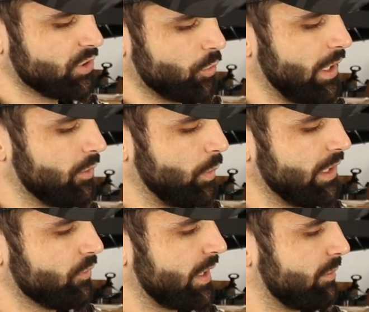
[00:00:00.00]
The way
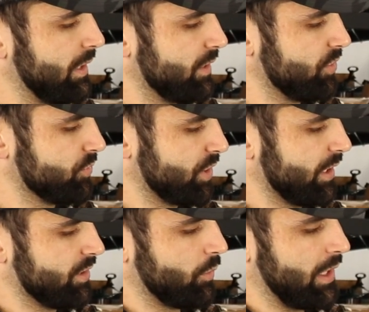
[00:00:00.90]
we recommend using
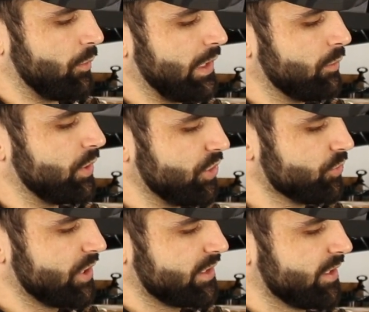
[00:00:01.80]
it, the way we would
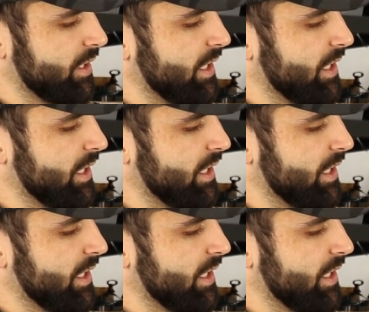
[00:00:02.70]
use it,